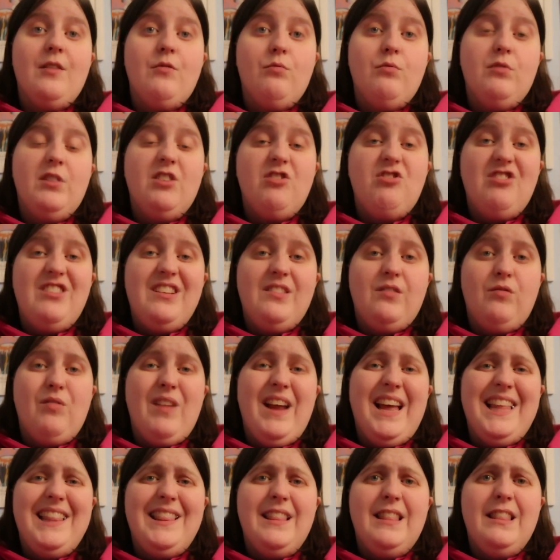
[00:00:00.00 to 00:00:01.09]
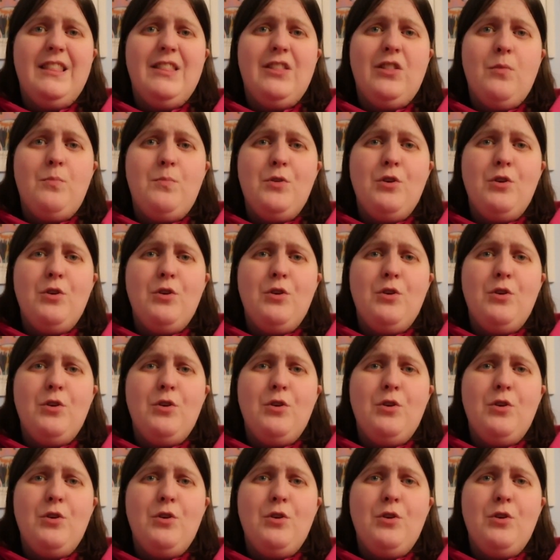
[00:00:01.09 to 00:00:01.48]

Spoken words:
I know that she's written the